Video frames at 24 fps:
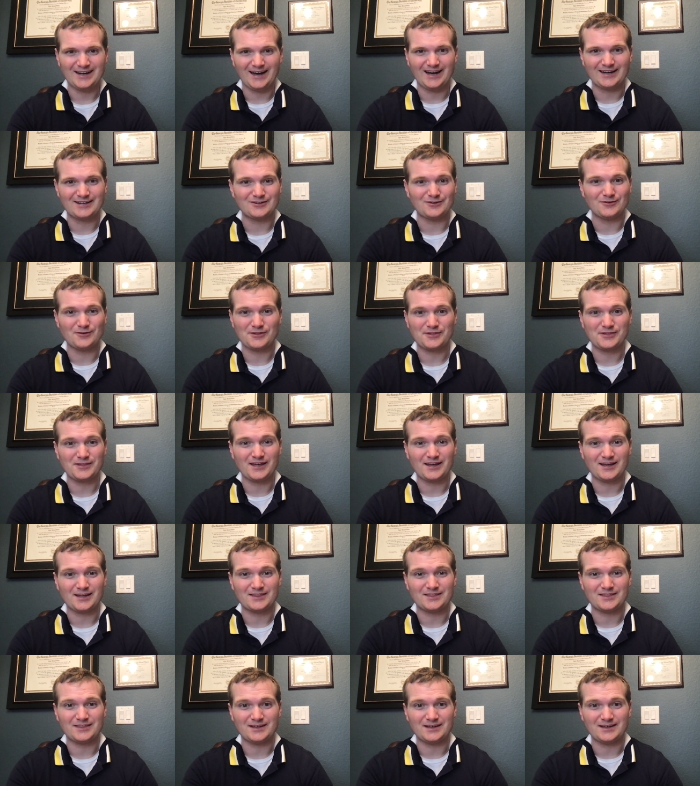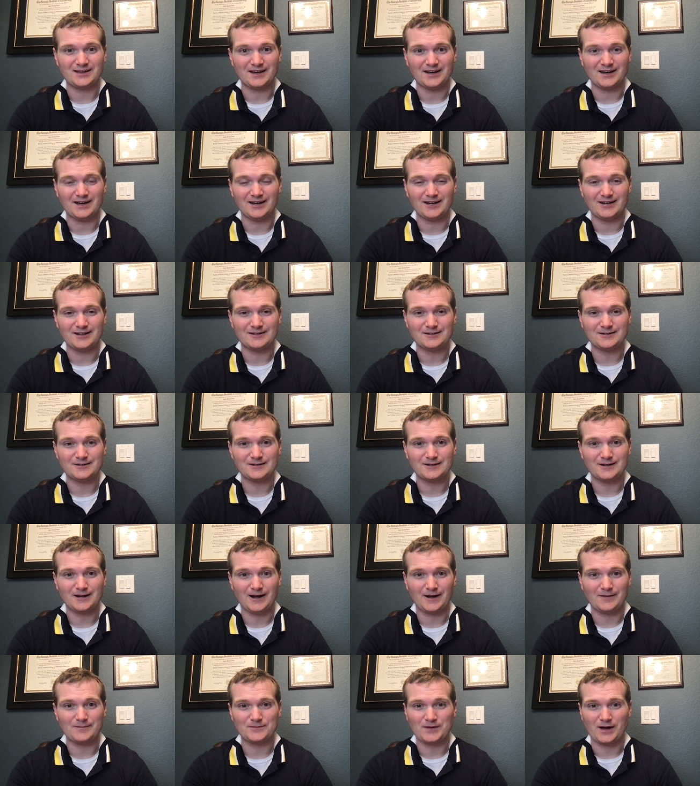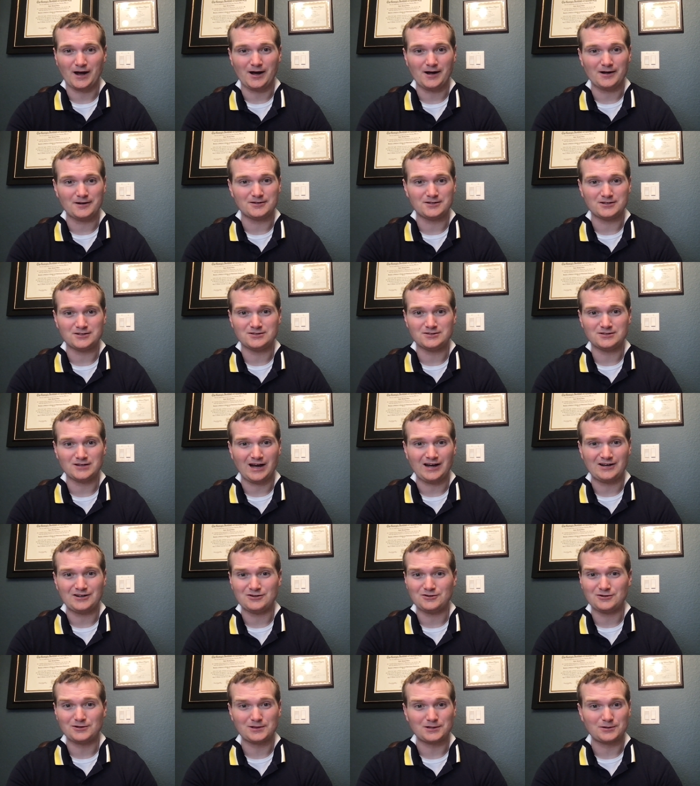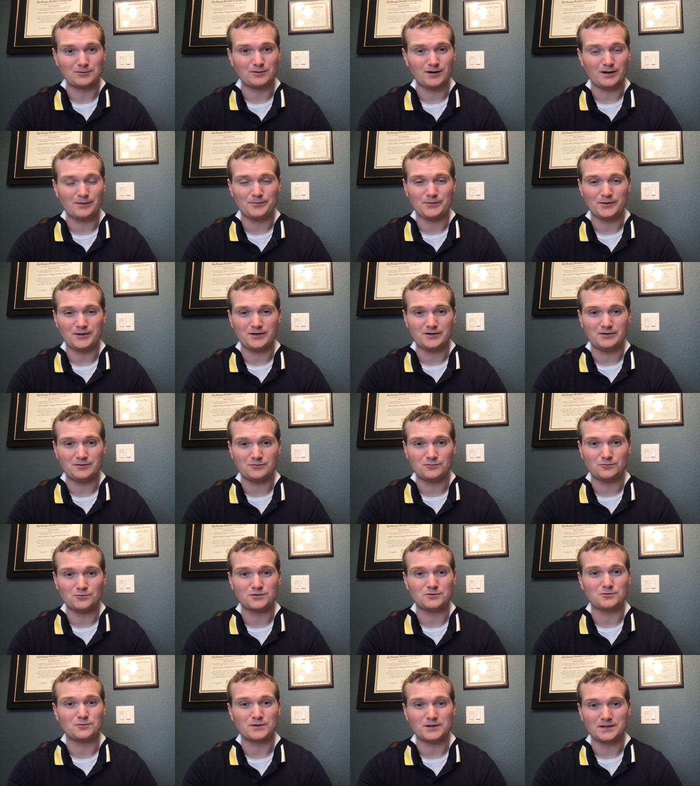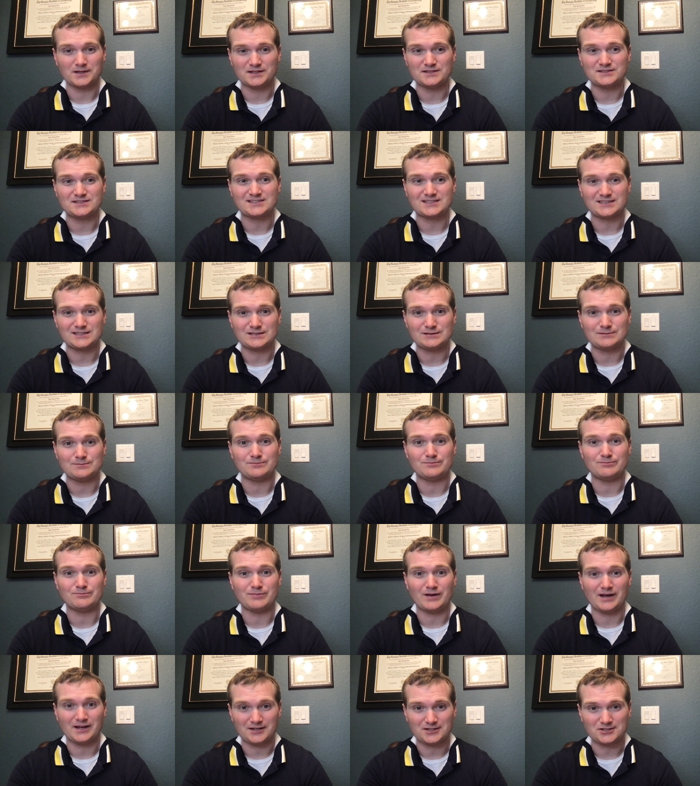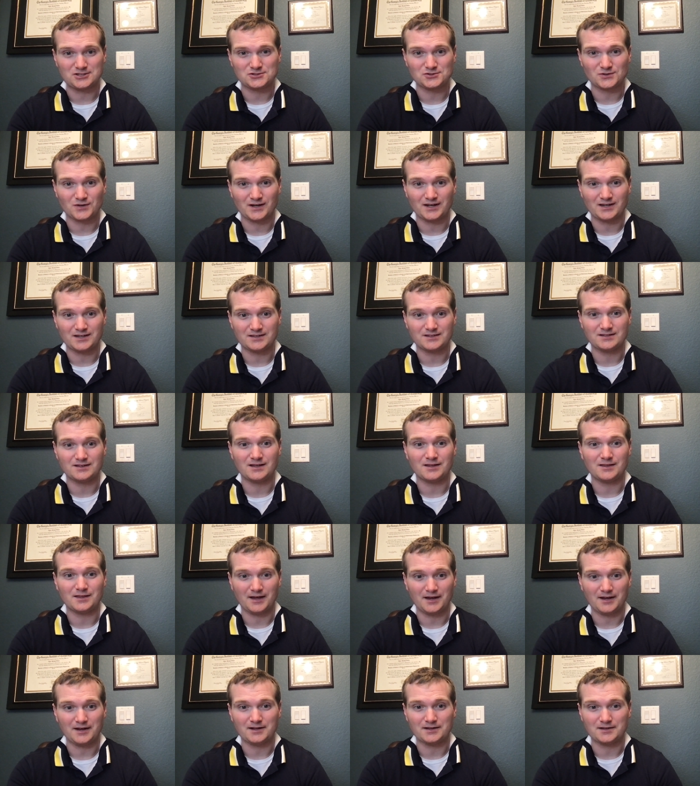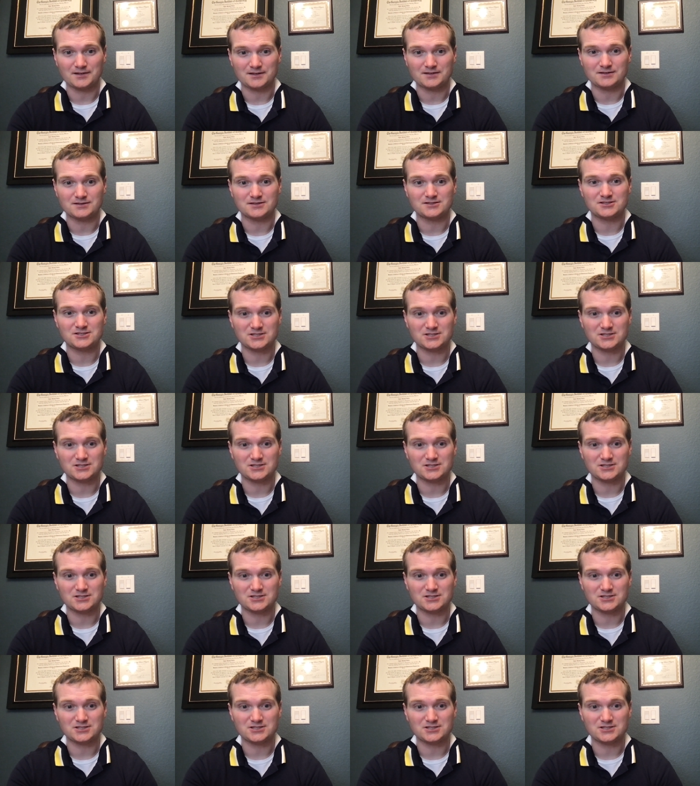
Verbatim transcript: I don't think the uh, a nuclear weapon would realistically penetrate the alien's